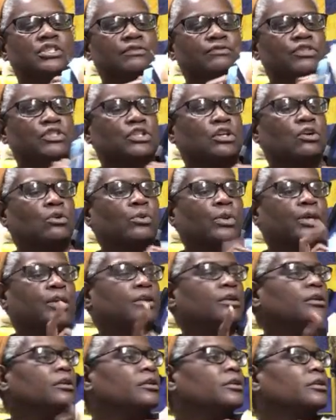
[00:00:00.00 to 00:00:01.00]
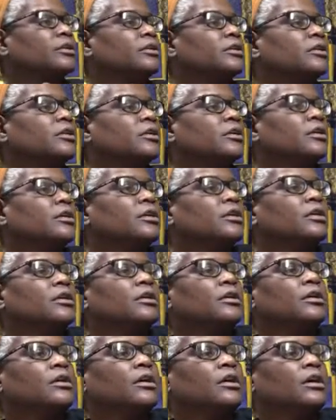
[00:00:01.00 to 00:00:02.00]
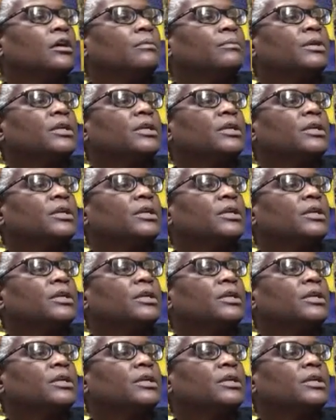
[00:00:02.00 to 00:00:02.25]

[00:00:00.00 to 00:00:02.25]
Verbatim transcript: of sewing. Um,